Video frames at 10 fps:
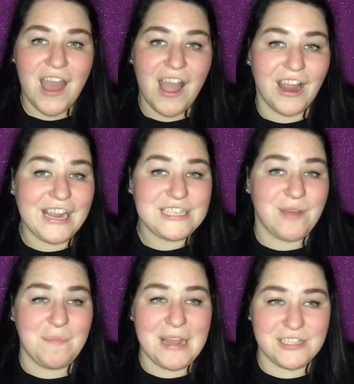All right, so
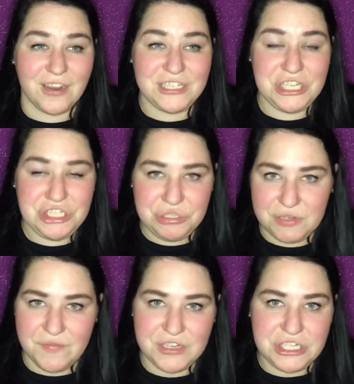up next are actually 2
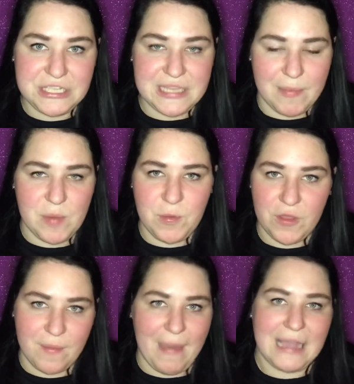divisions. I'm gonna pull
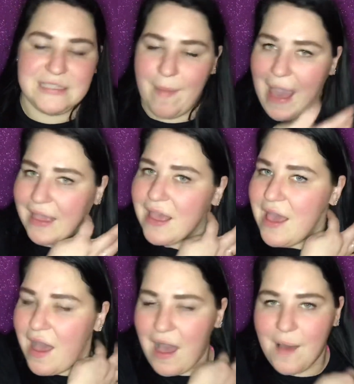them back to back,
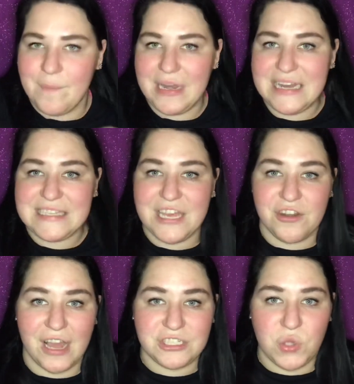but it is
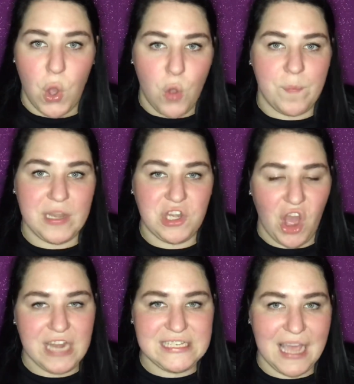International Open
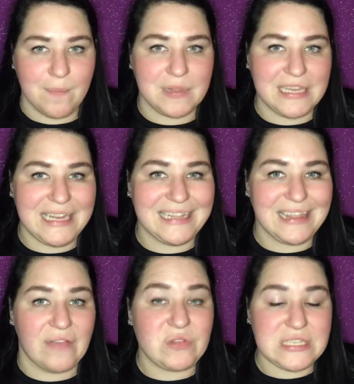Non-Tumbling
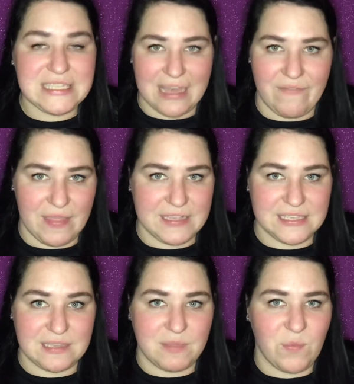Level 7. This
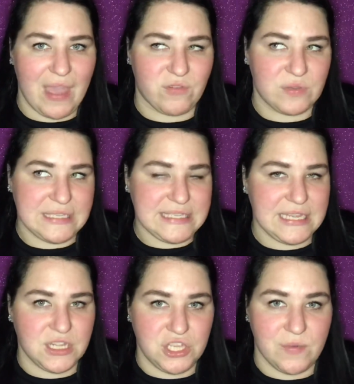is something we haven't really
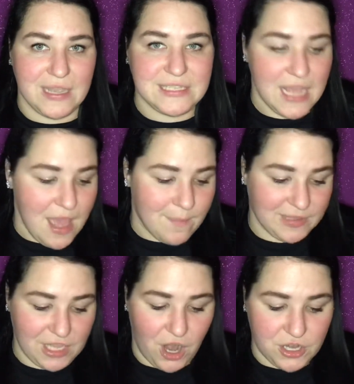seen in the US,
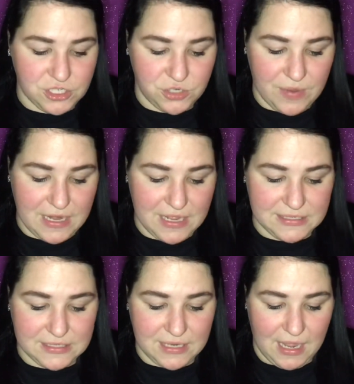but they are doing
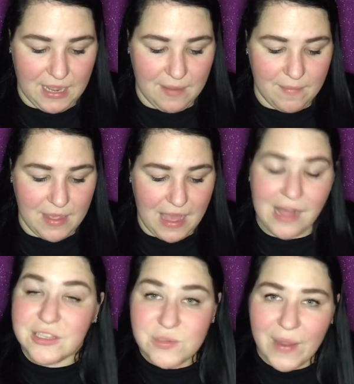it
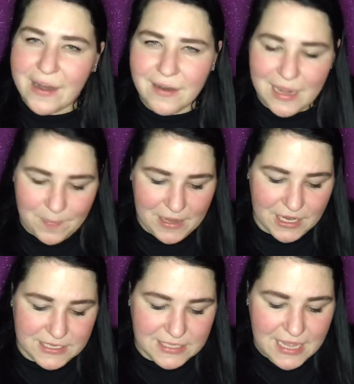elsewhere, it
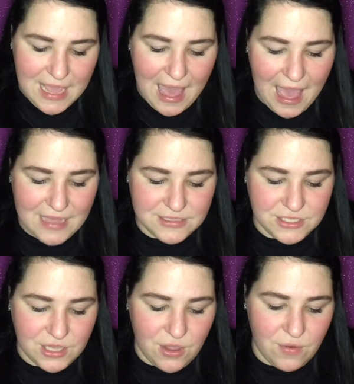appears. And
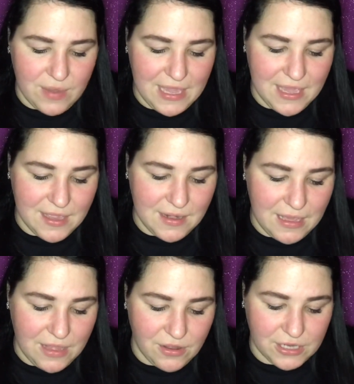so in
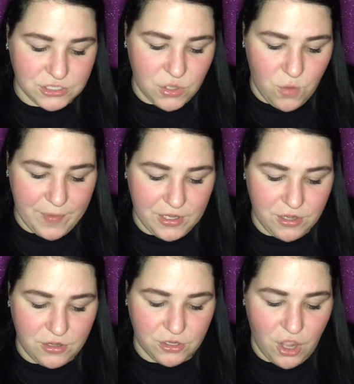International
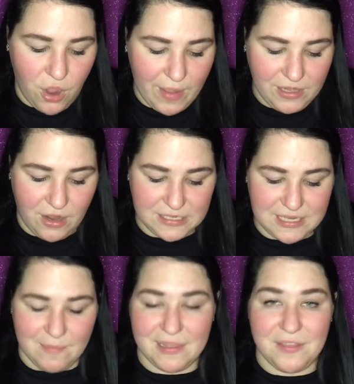Open Coed
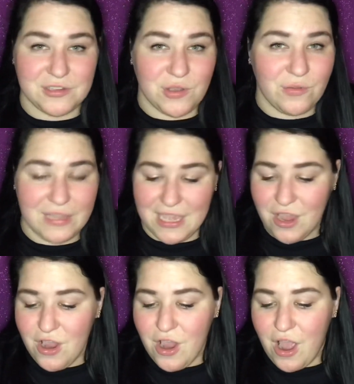Non-Tumbling, there's only
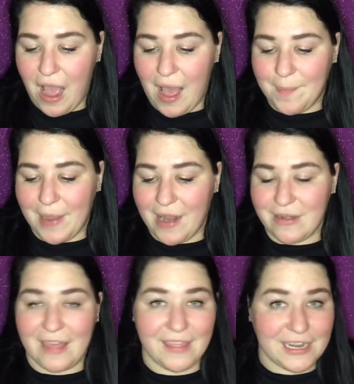Pirate
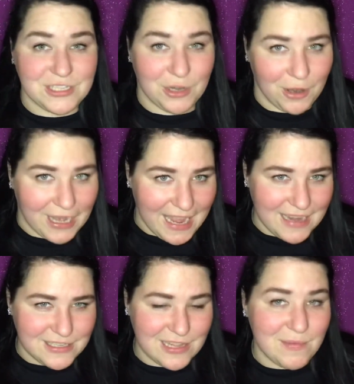Athletics Hurricane,
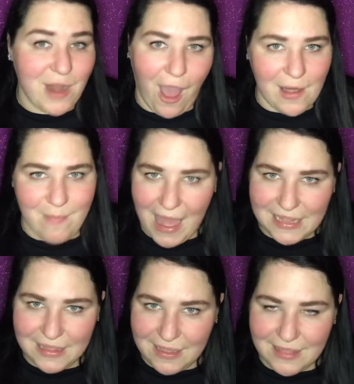so they would
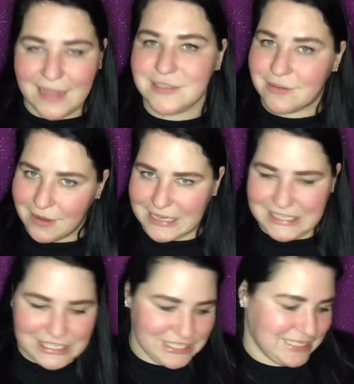automatically get that, so
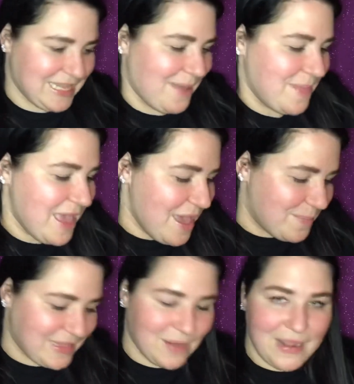congratulations to them.
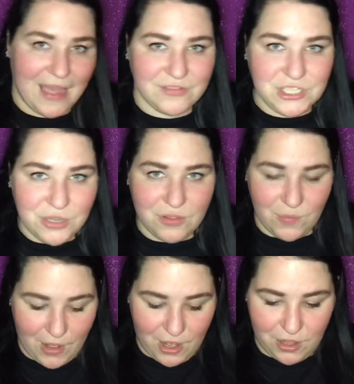But then we have 2 that
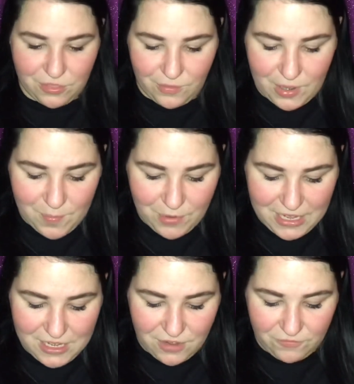we're gonna get, that we're gonna put
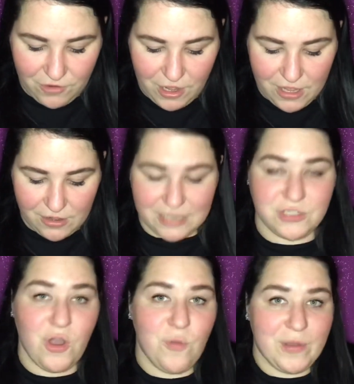in here for
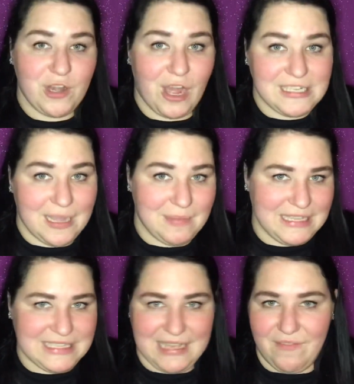International Open
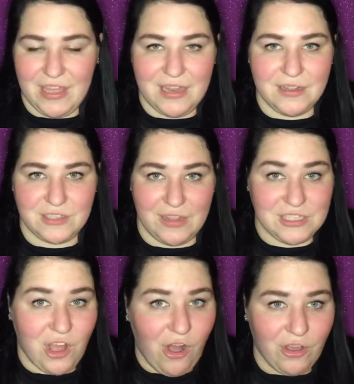Non-Tumbling 7, so that's
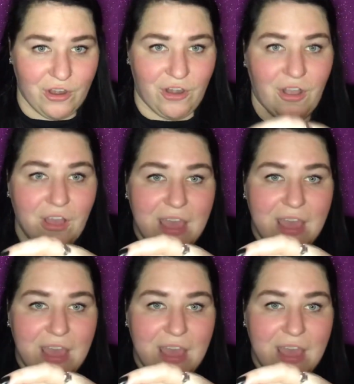all girl,